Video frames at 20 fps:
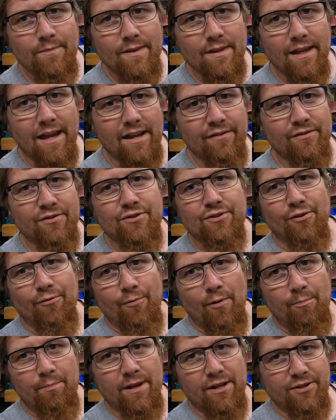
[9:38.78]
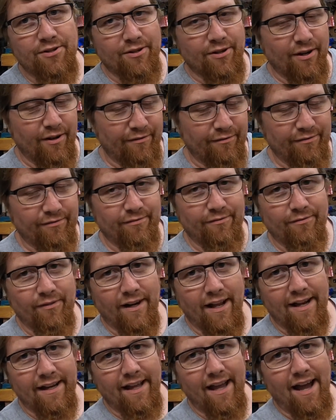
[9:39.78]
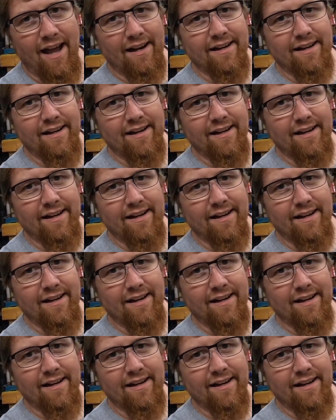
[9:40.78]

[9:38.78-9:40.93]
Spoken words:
I even showed him a picture of what I got